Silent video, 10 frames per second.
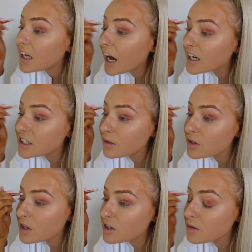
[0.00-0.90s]
Actually, there
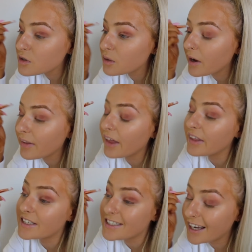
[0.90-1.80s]
was an assumption about
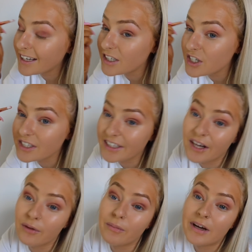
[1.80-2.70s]
that Dan doesn't
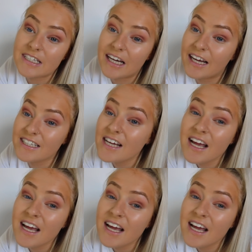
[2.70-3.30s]
get on with my dad.